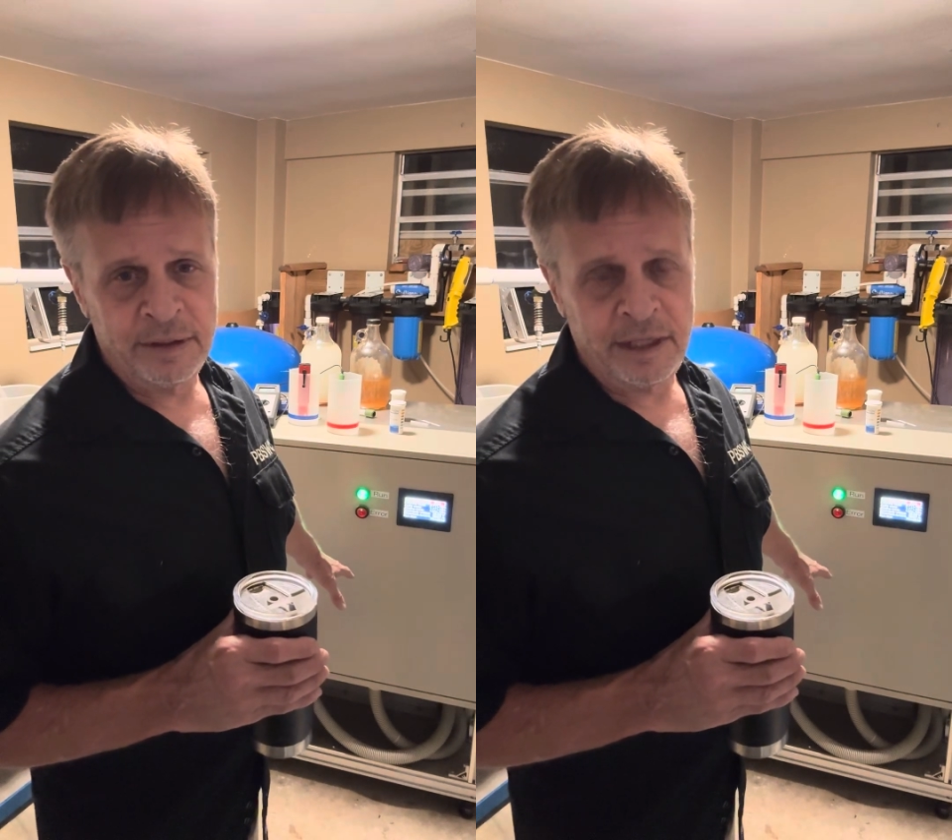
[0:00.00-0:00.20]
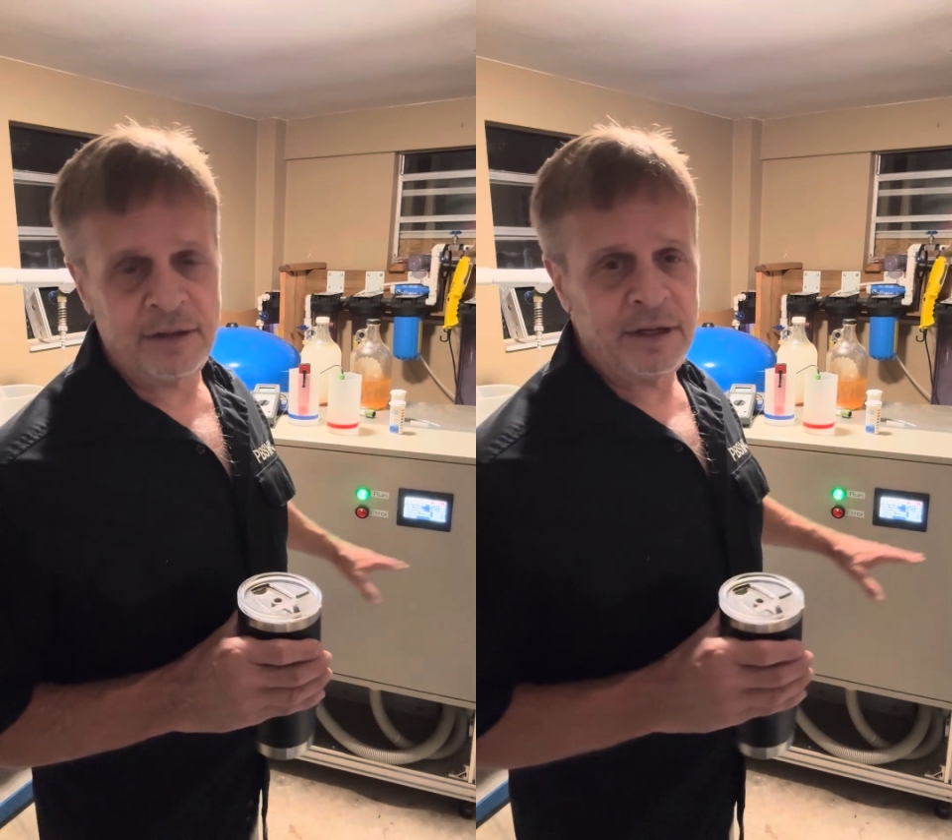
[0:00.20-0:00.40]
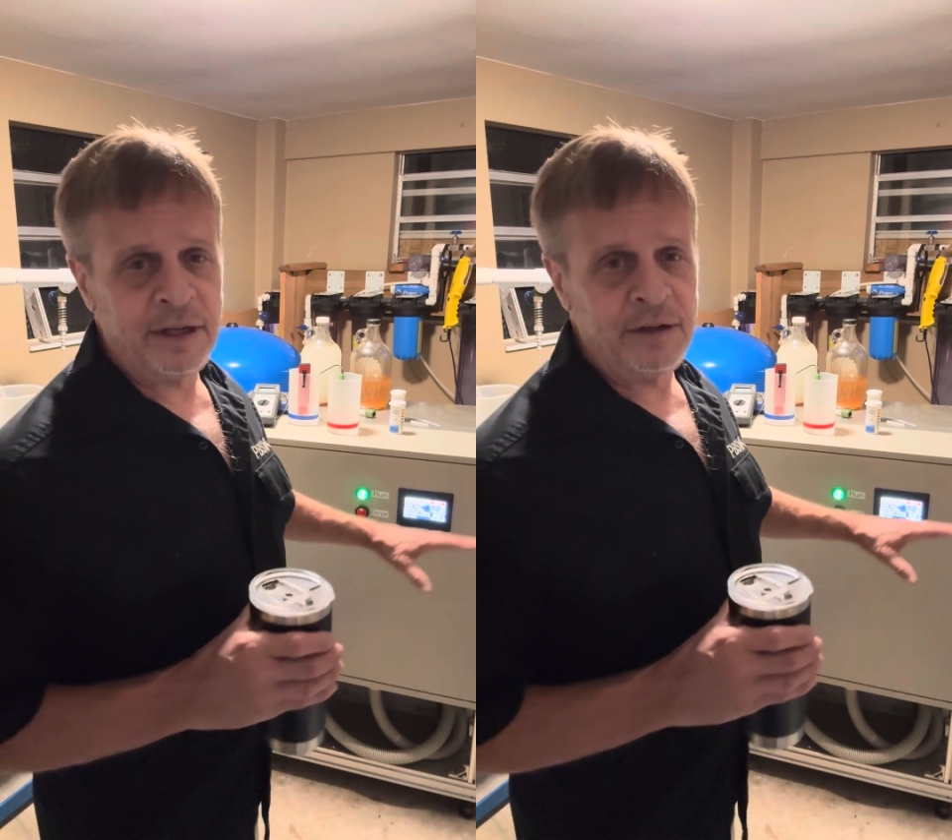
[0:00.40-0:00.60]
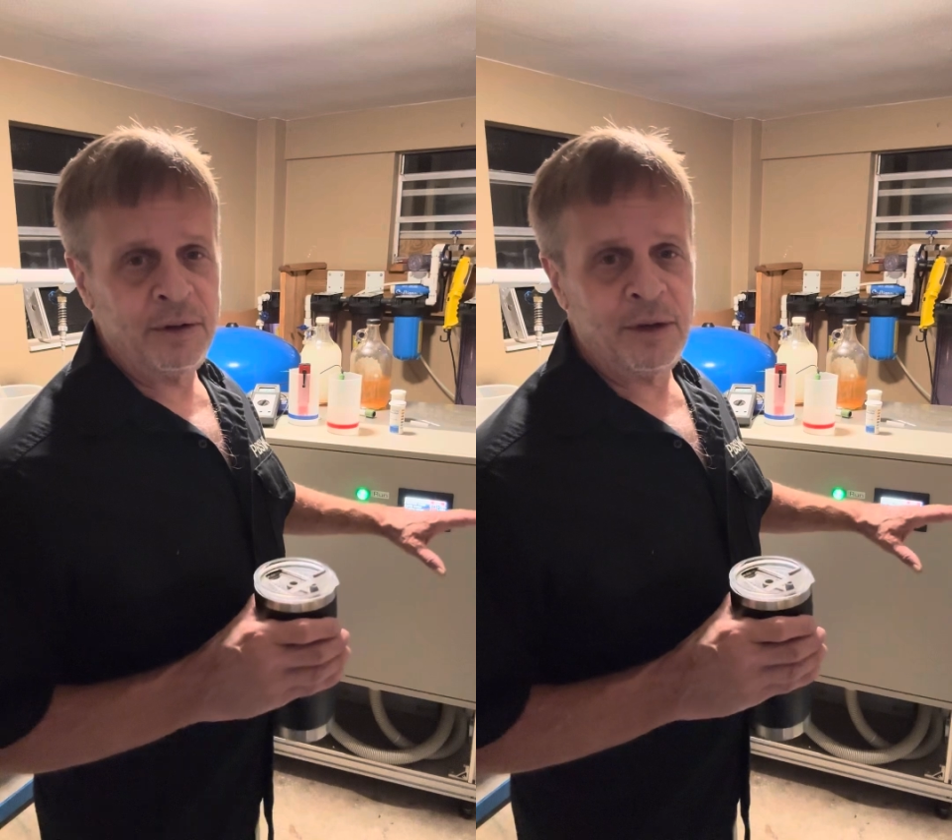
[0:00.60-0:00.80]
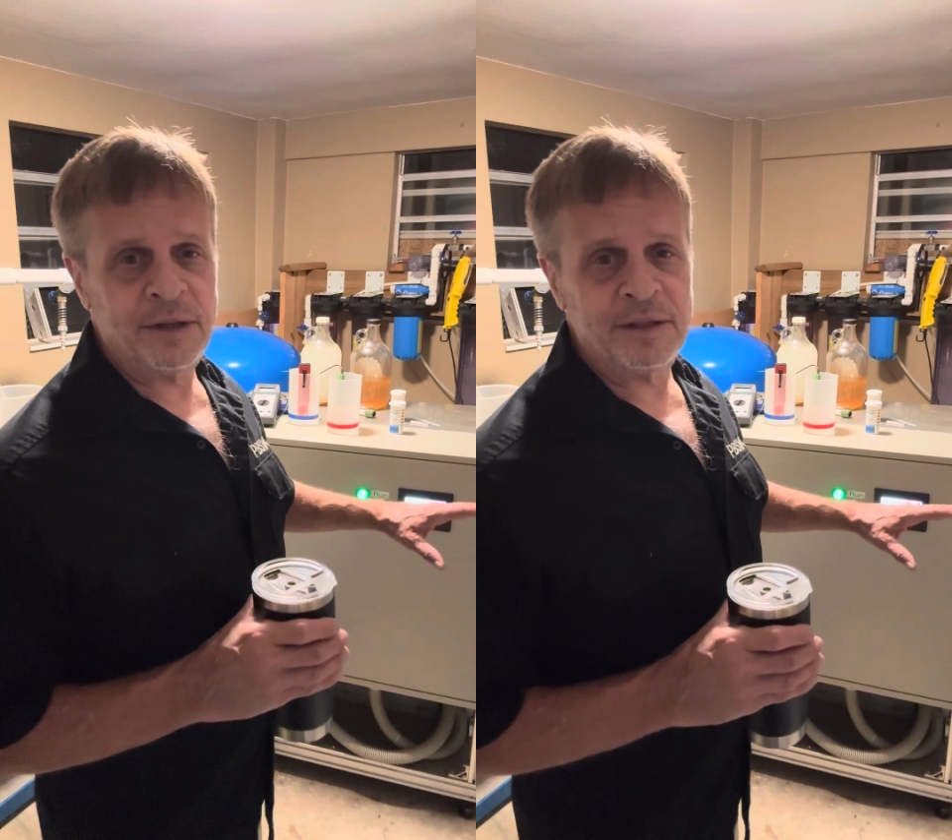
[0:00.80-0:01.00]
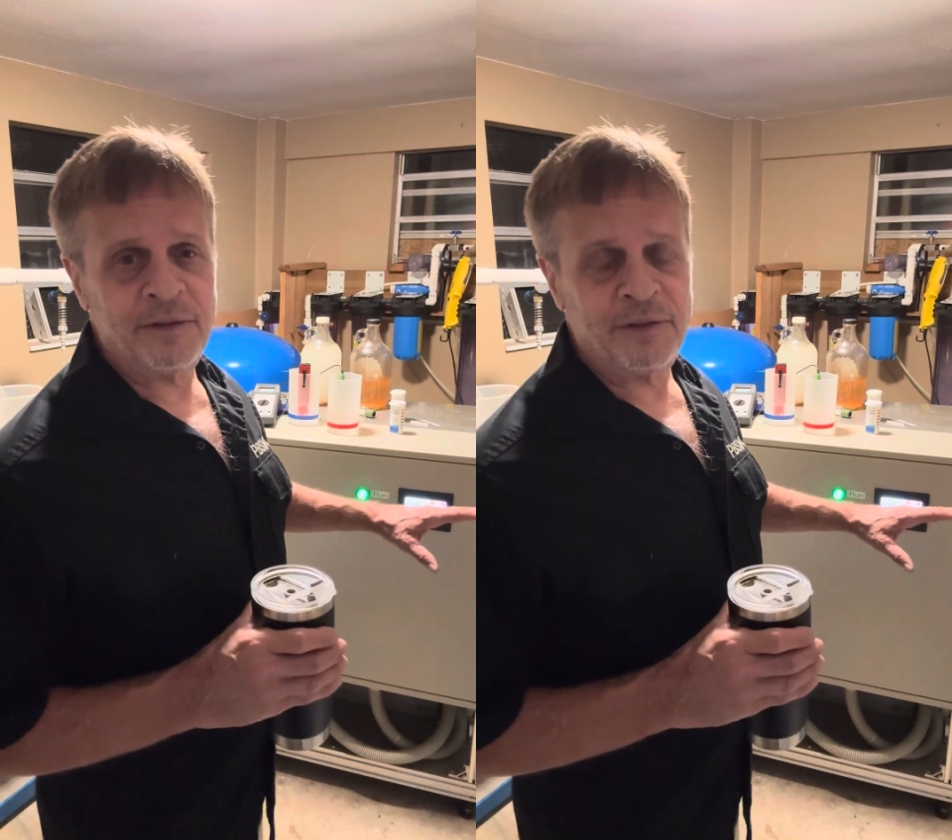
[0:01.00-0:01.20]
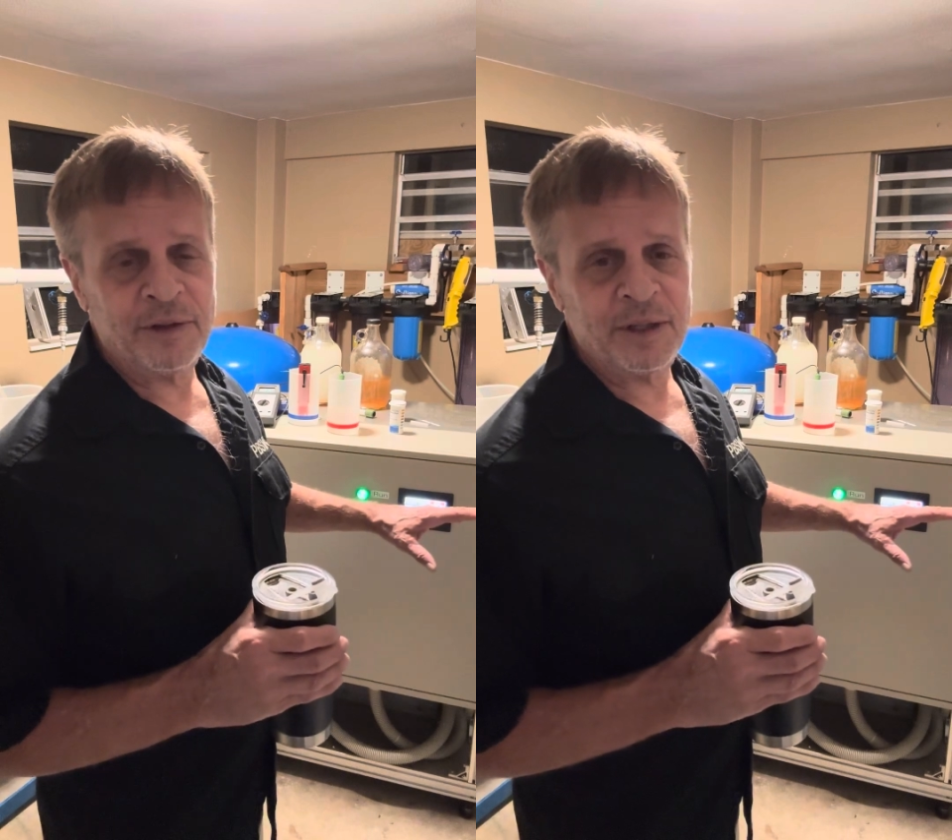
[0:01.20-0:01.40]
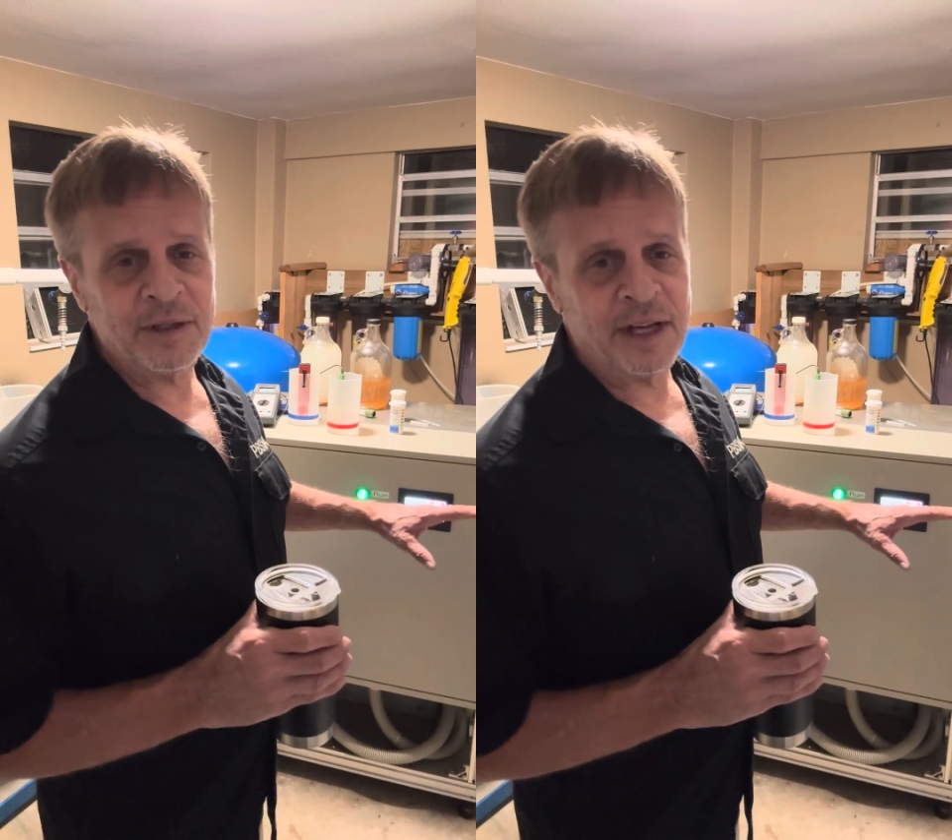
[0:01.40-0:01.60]
now that I know all the different
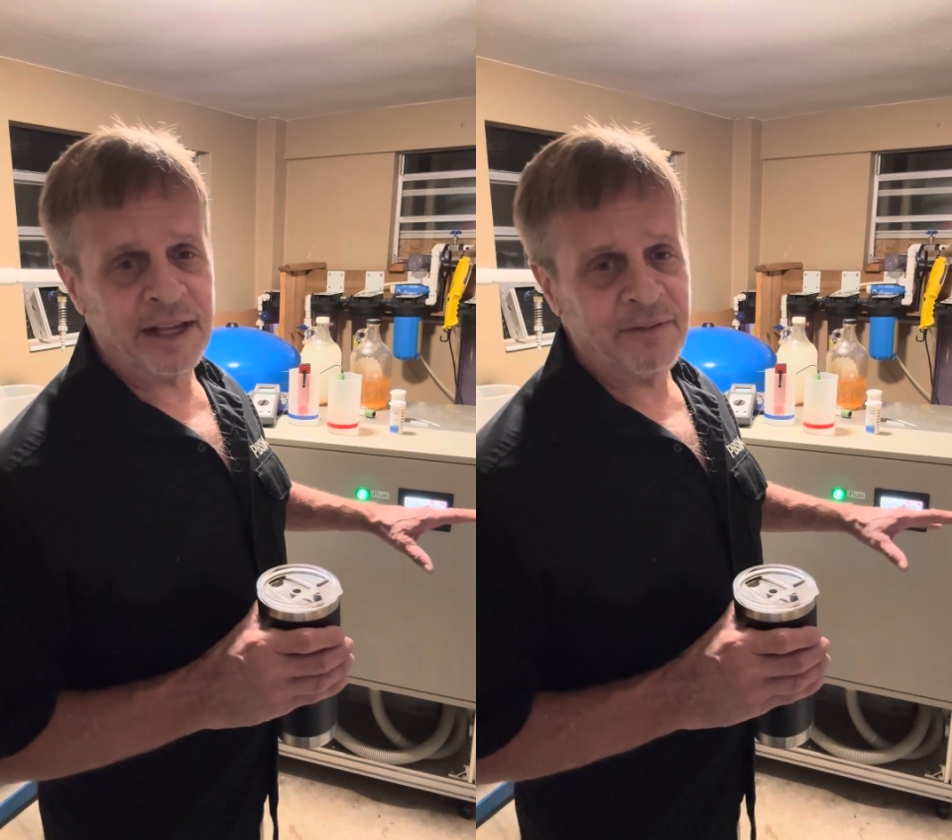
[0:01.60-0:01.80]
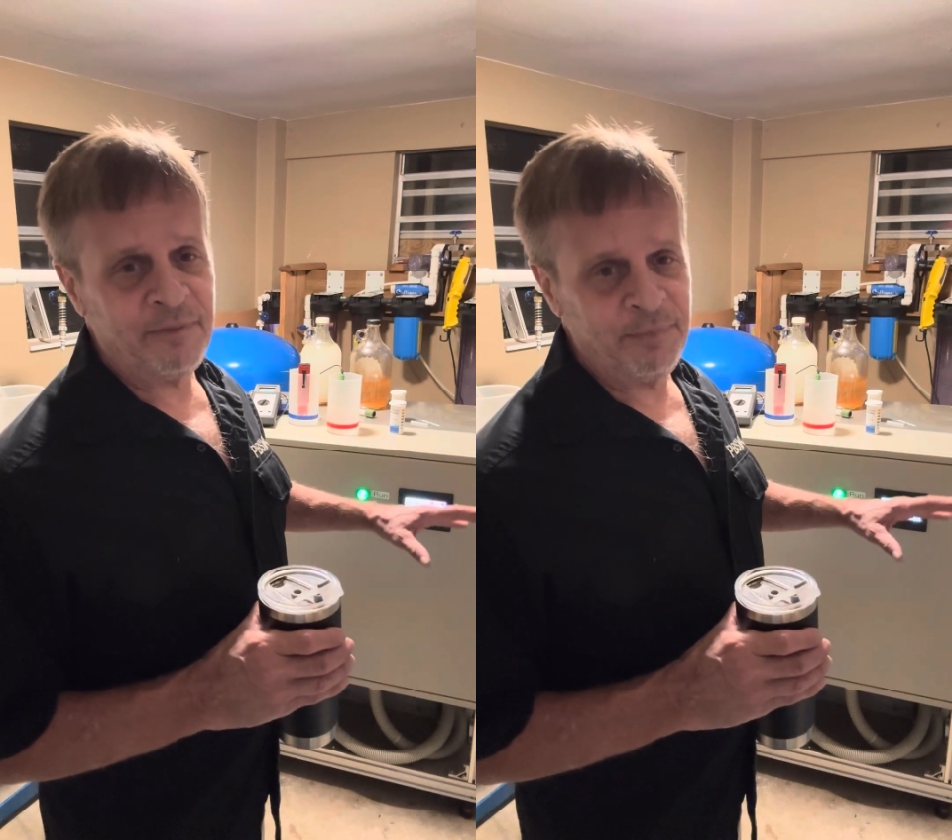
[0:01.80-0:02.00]
things that I